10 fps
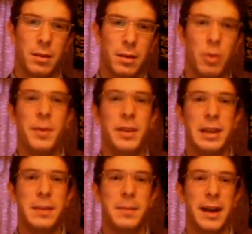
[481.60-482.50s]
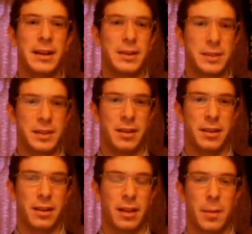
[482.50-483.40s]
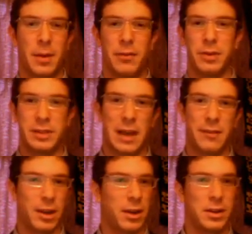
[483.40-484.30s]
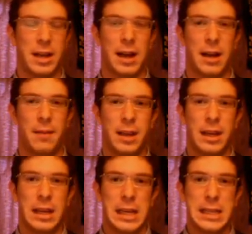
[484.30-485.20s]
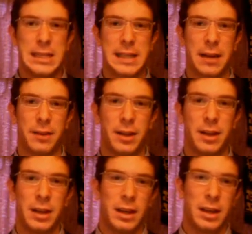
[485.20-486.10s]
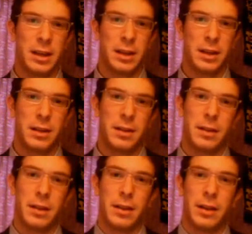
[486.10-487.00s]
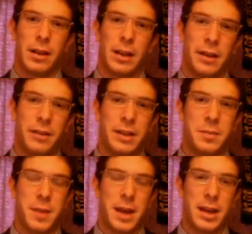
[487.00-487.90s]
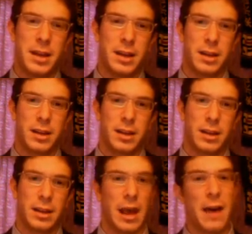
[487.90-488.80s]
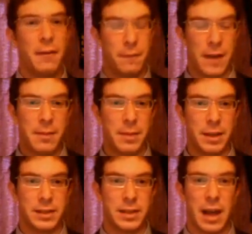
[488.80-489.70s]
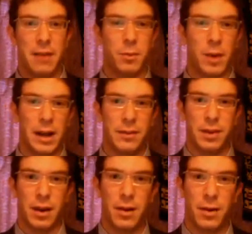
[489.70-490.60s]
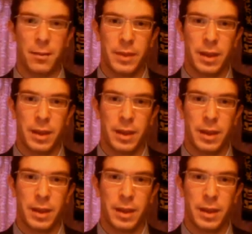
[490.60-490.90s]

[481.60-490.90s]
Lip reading: But what about the impact outside of the club? Everyone's having a good time inside of it. A lot of these men have families and have wives at home.